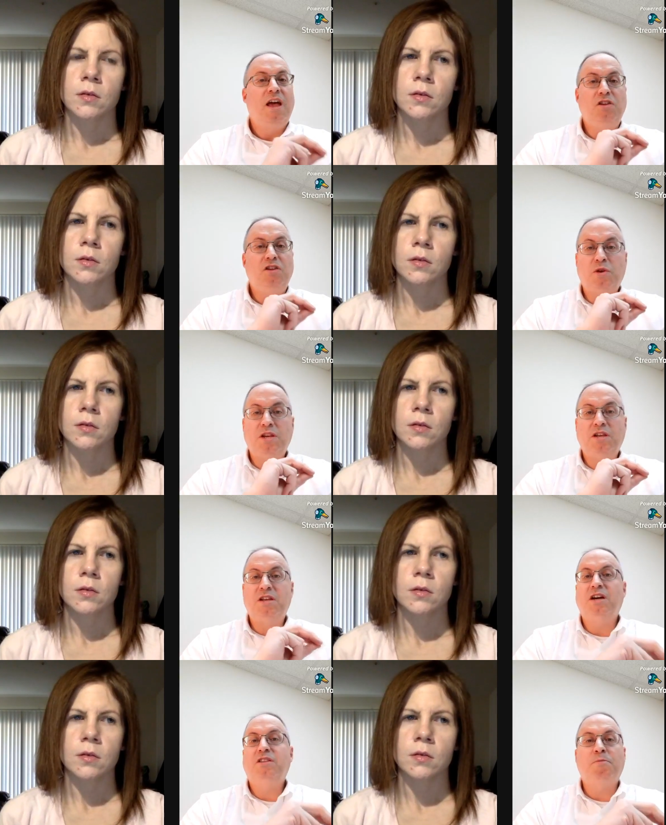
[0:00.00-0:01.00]
Speaker 1: you can
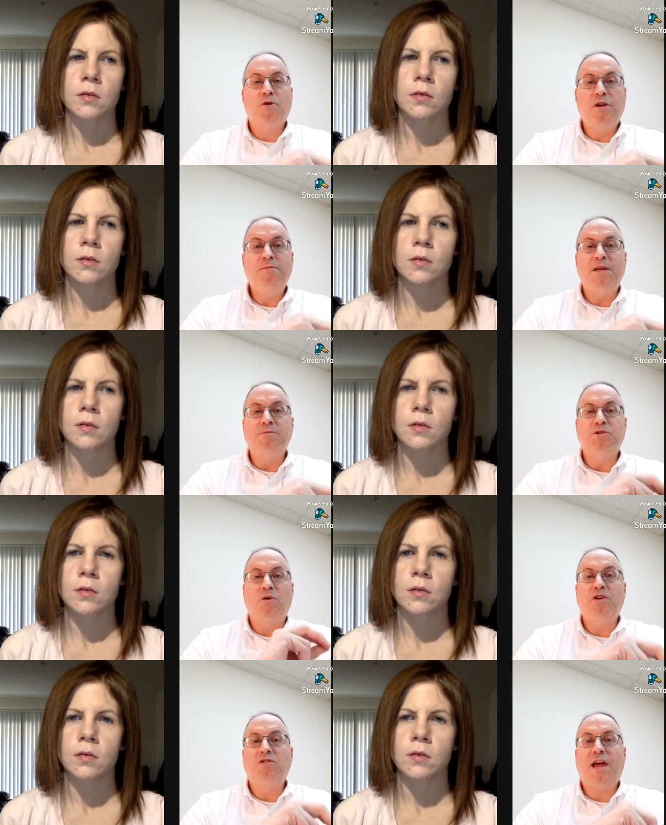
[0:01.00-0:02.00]
deduct the premiums
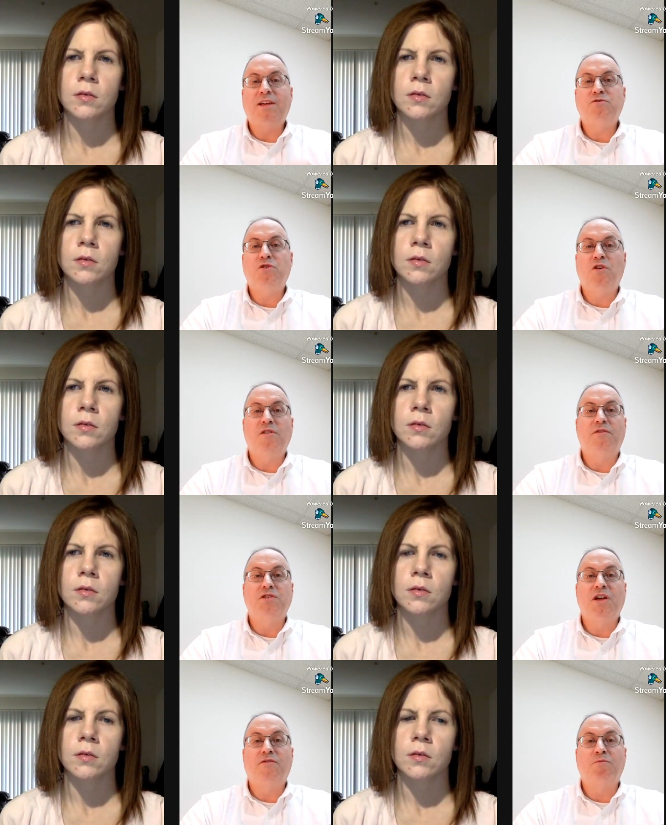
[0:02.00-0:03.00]
on your tax return
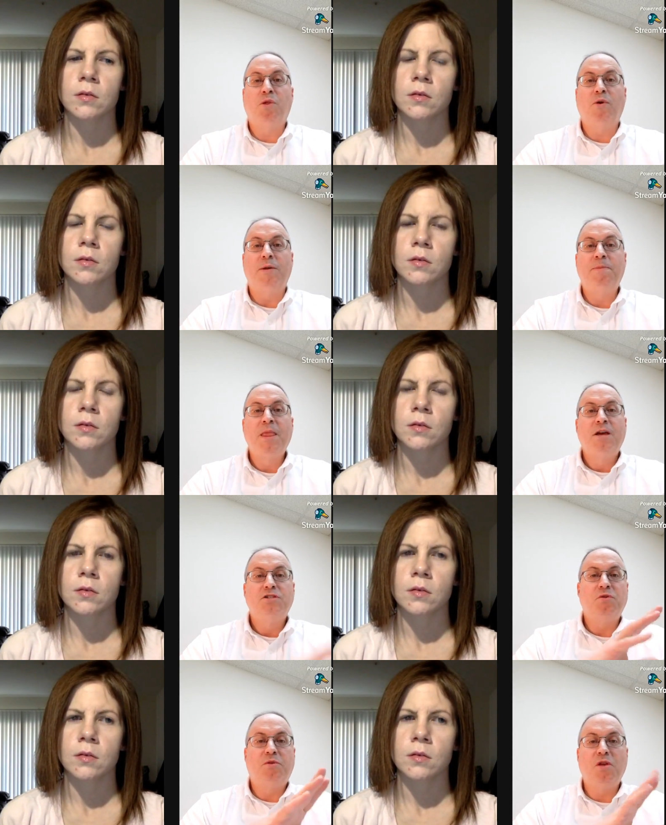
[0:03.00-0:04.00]
if you're self-employed.
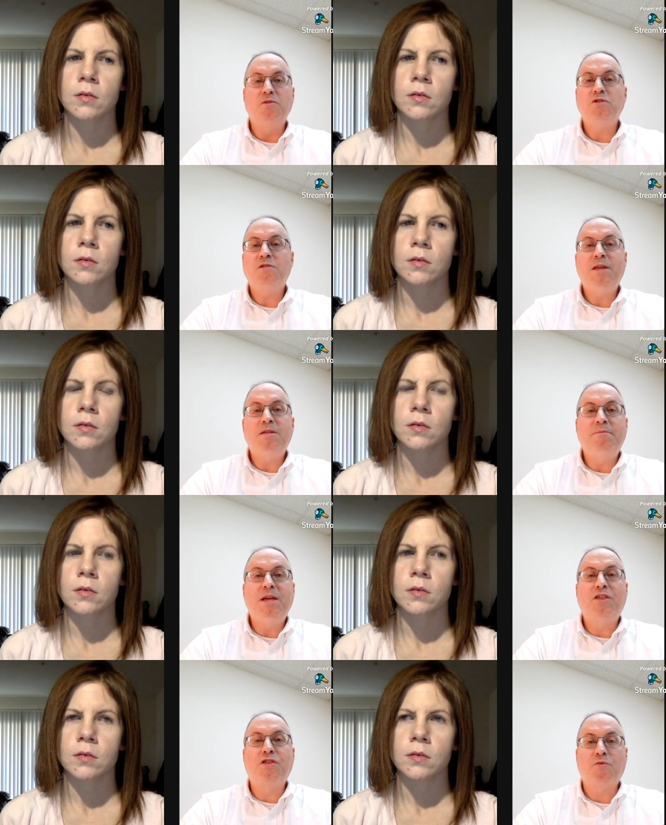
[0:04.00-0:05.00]
So those are going to be the
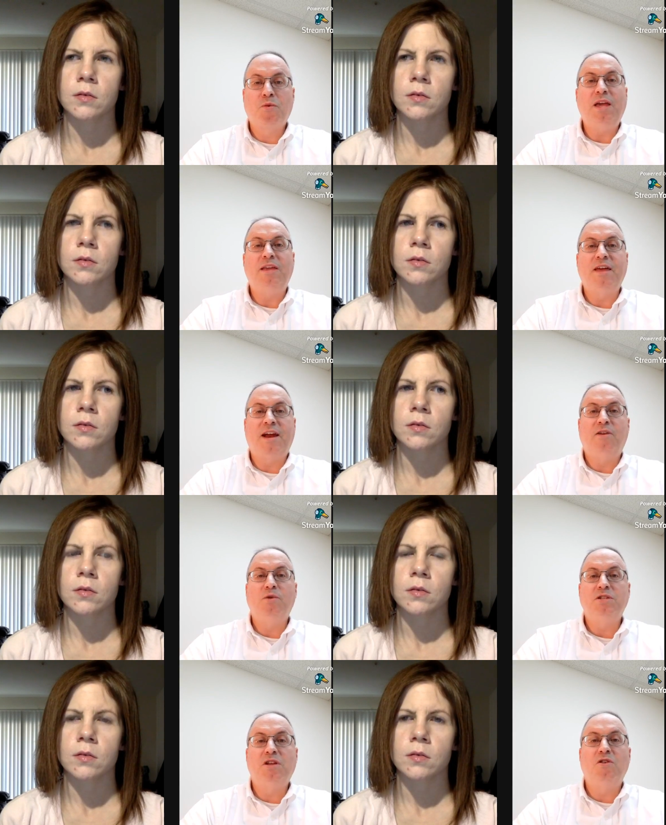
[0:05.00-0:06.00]
big three that I
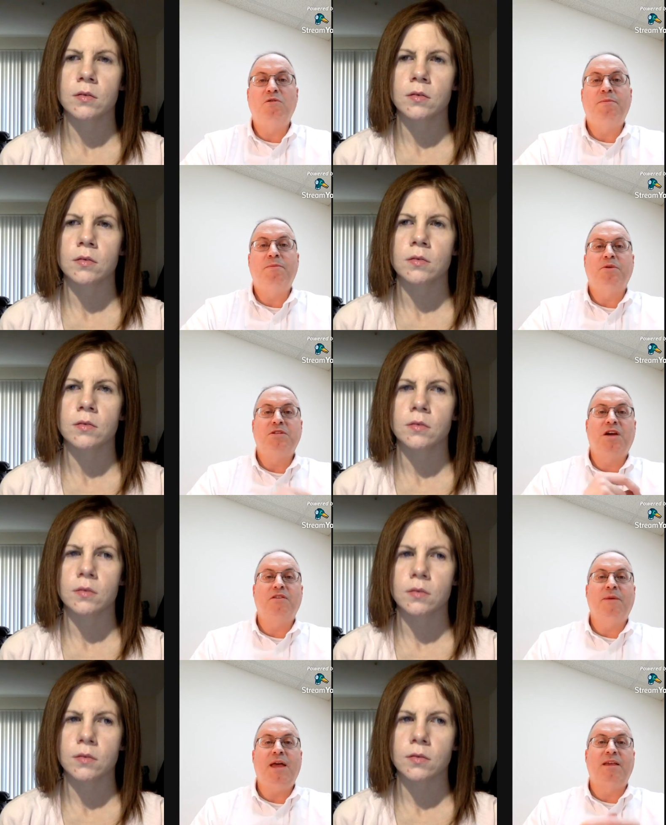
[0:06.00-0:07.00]
always go to people and
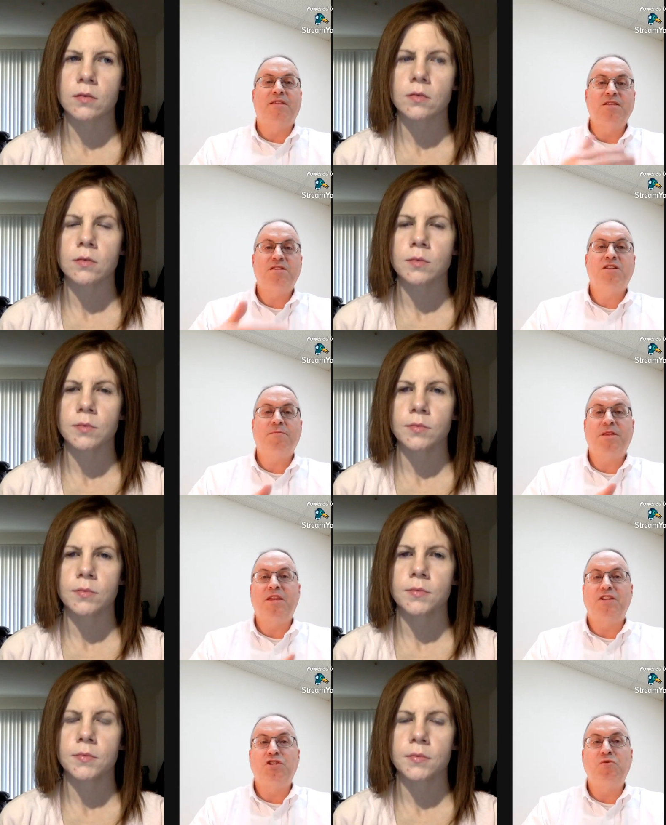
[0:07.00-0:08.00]
tell them, hey, this is
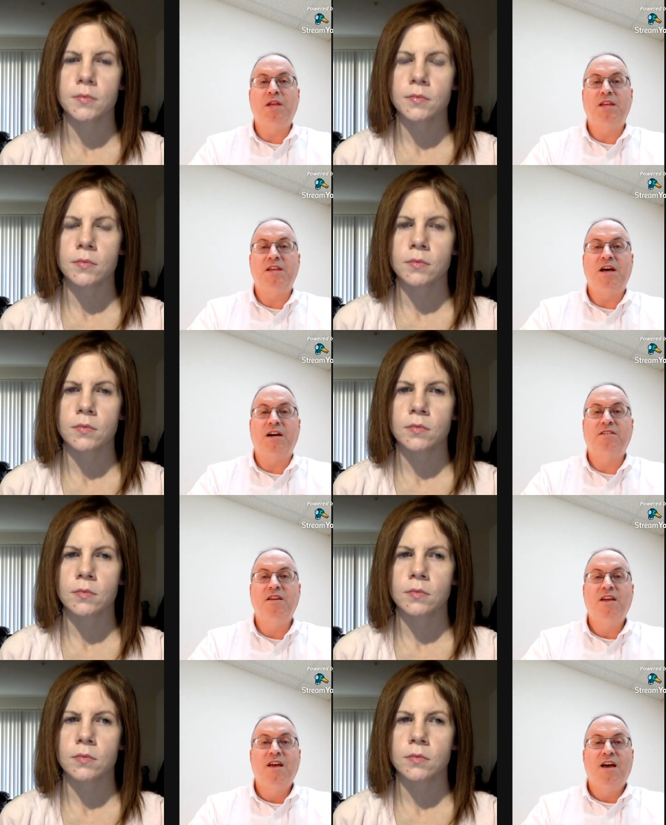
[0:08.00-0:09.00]
something that you can
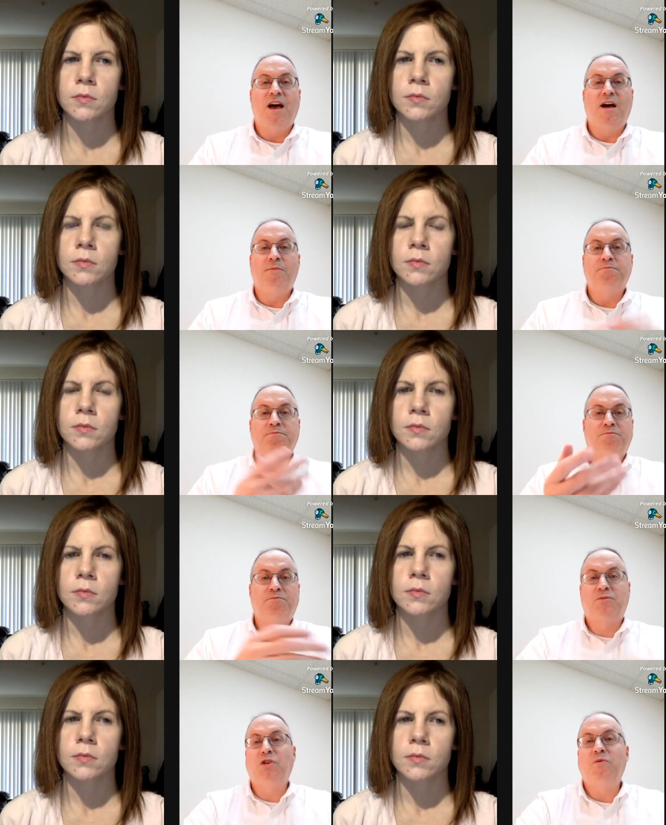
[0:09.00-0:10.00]
deduct.
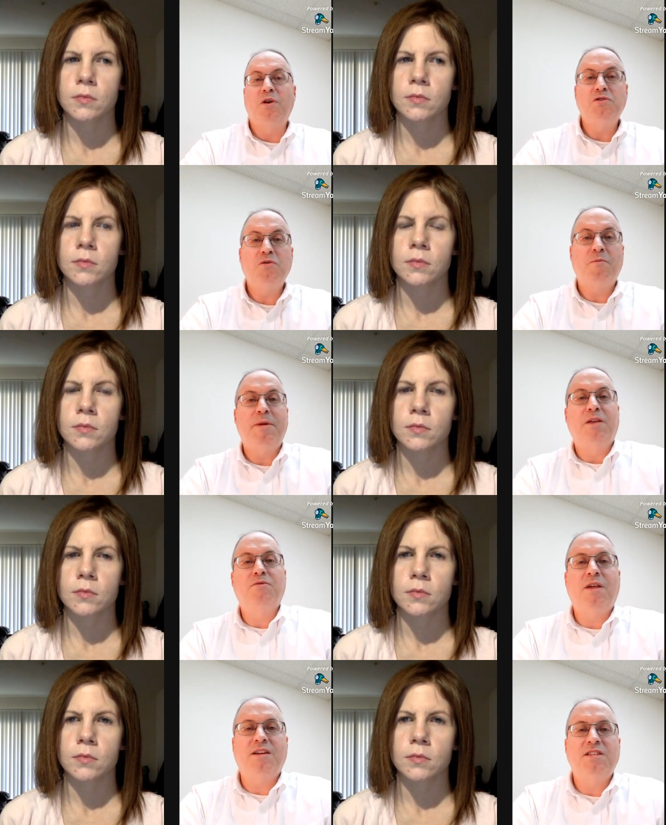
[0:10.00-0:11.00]
So those are the
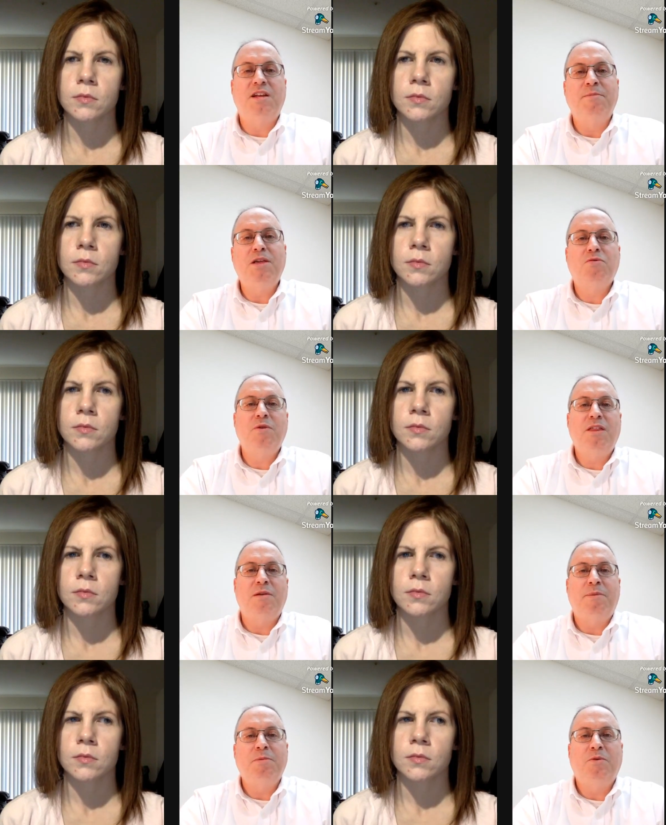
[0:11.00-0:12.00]
big, like I said, the big three
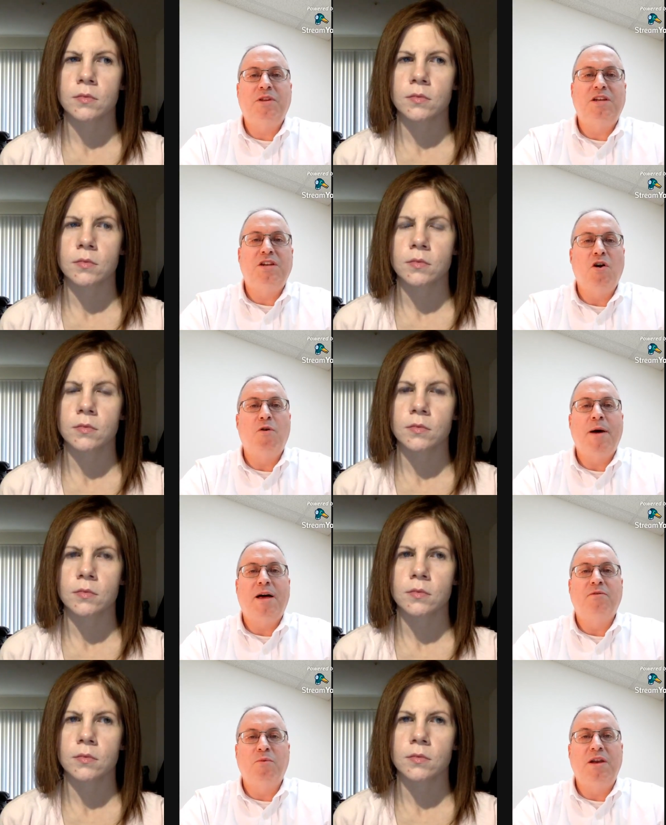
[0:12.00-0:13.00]
that people need to know
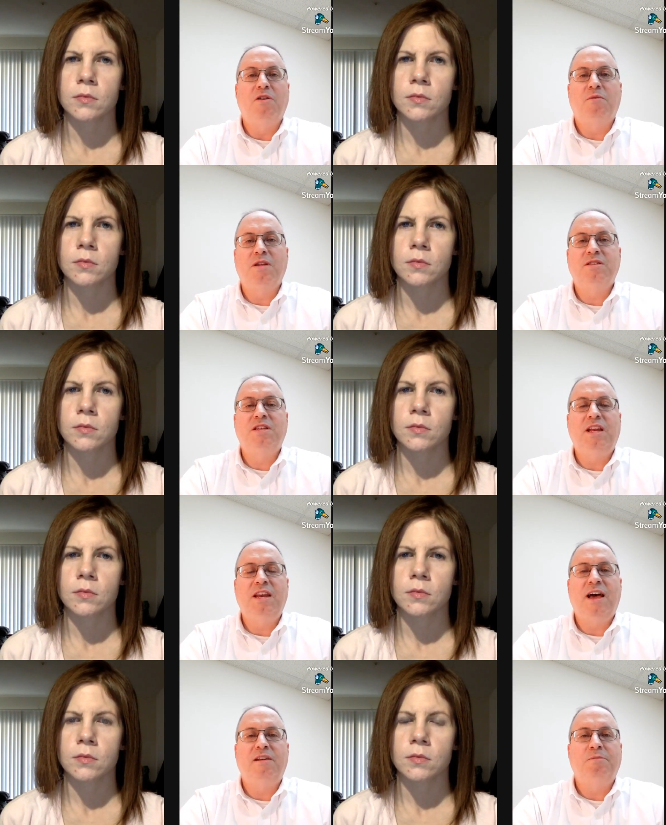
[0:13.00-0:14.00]
about when they're
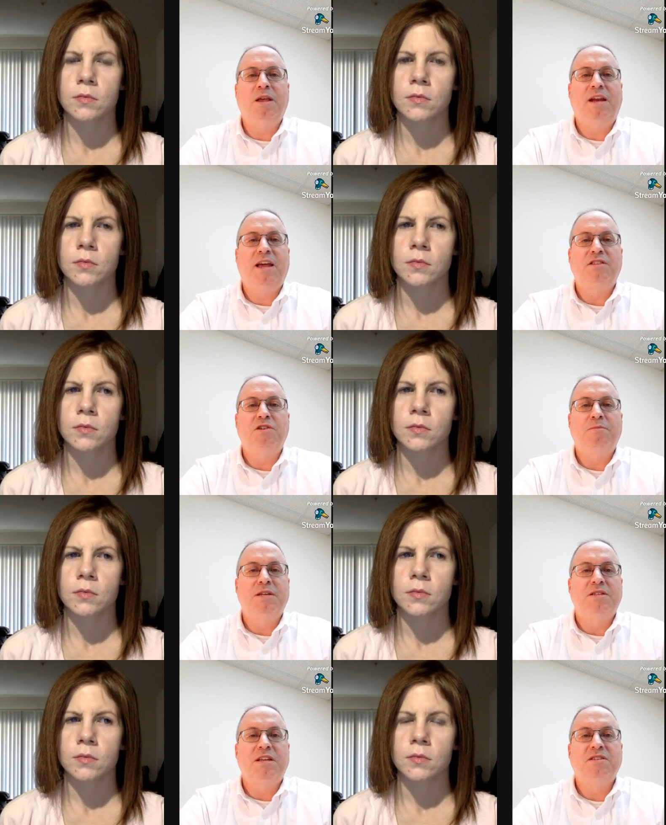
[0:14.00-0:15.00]
sitting down and planning out their
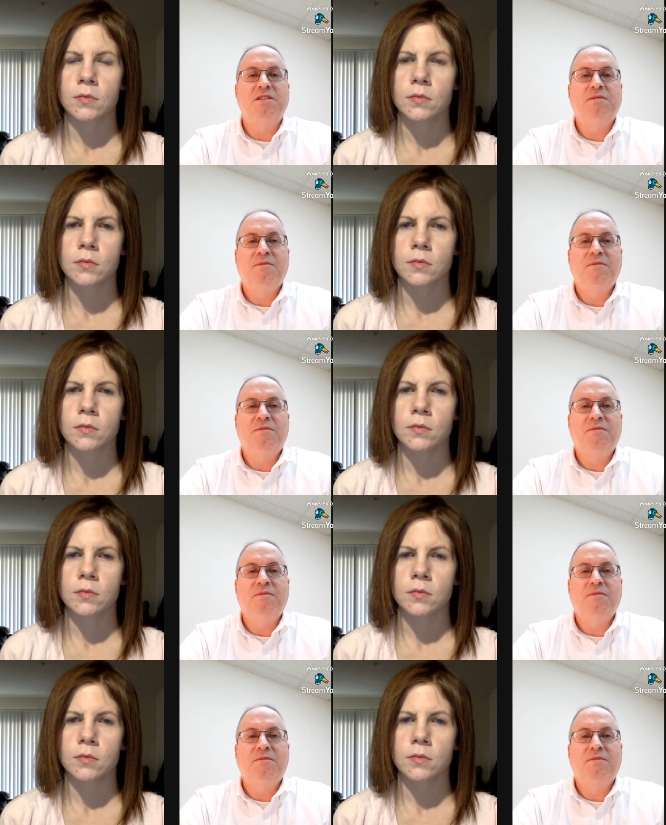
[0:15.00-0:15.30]
business.